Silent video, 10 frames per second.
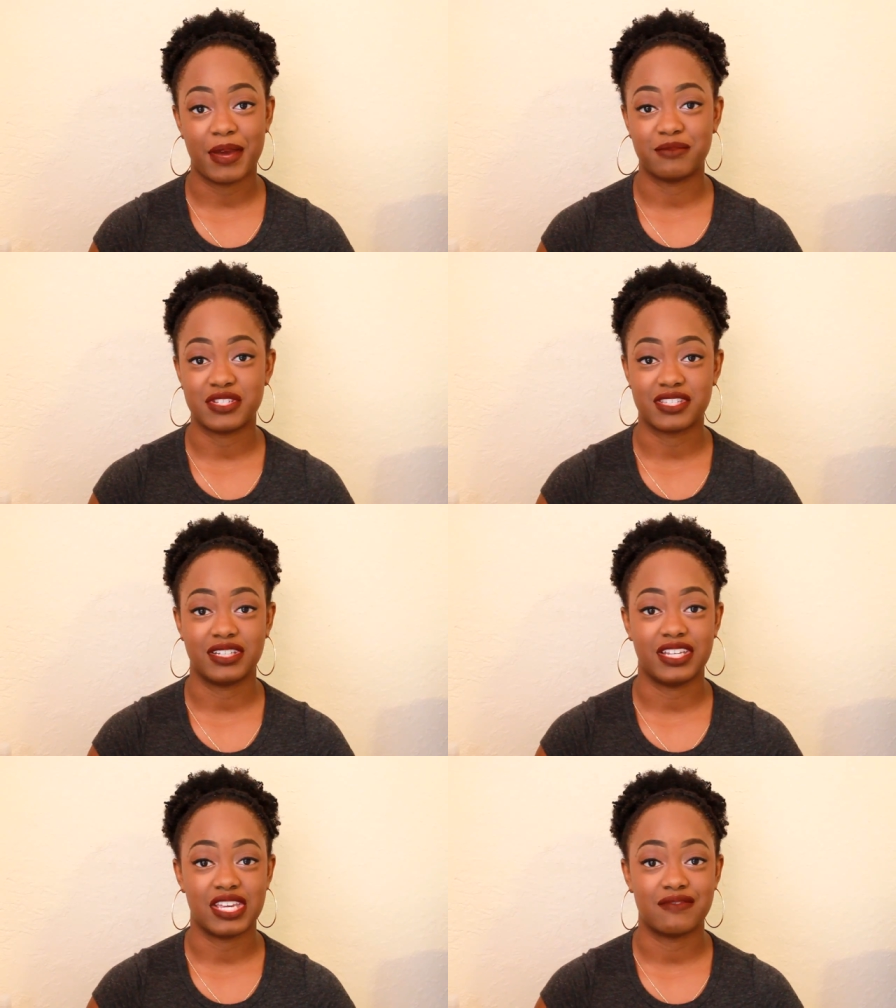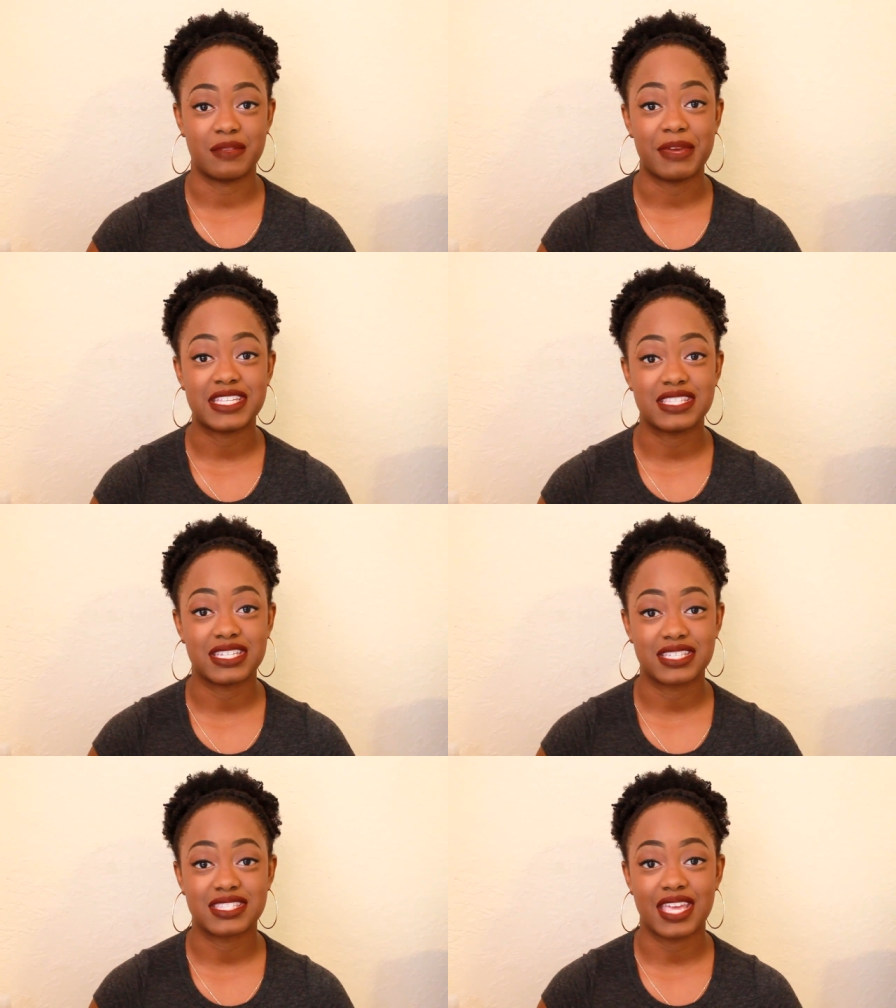I'm just going to give the
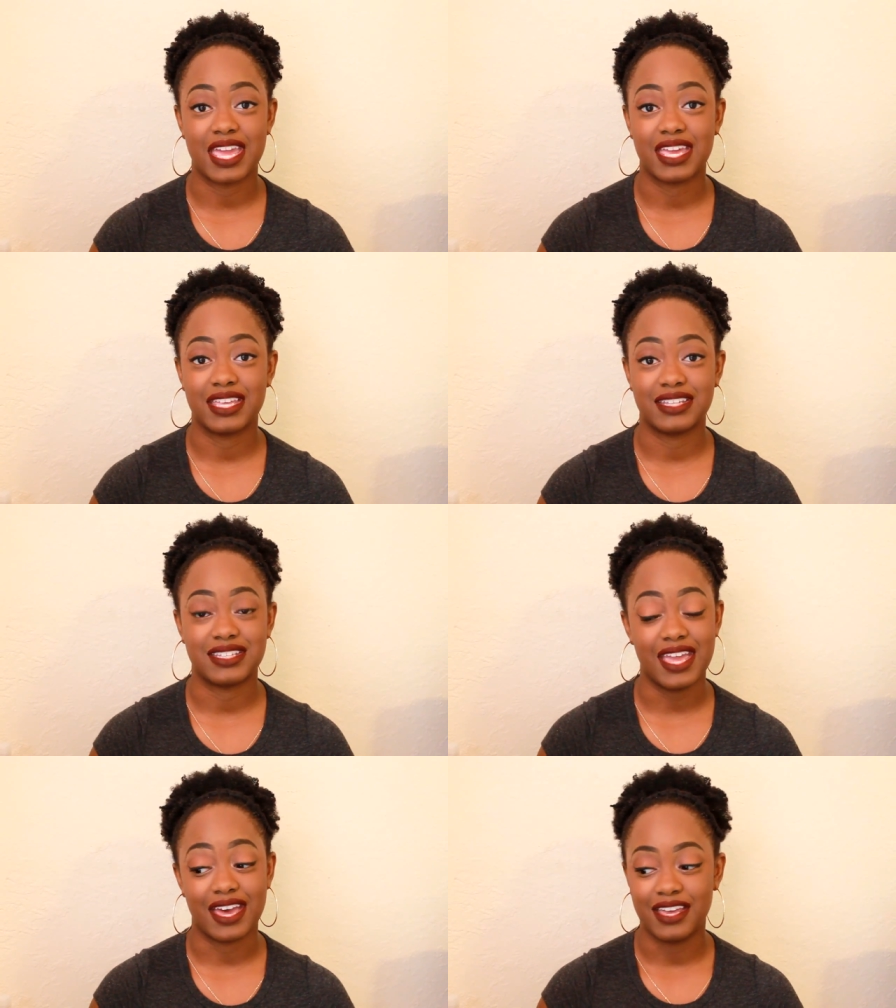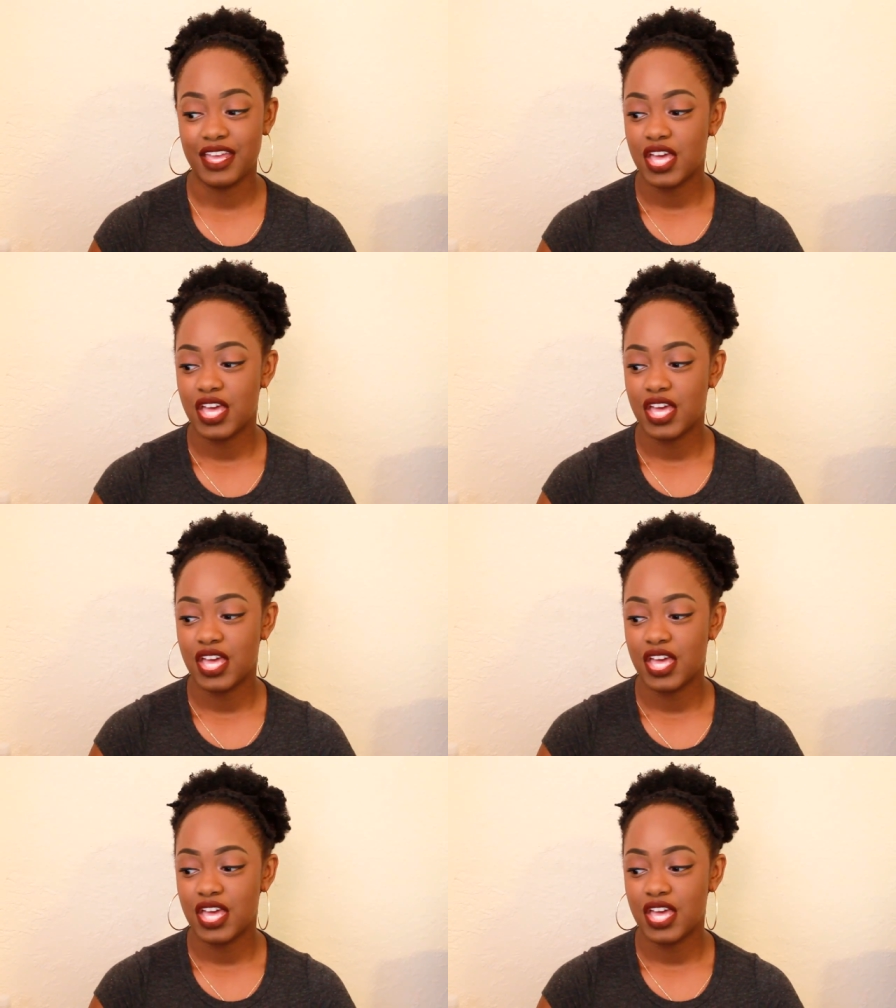basics, and yeah.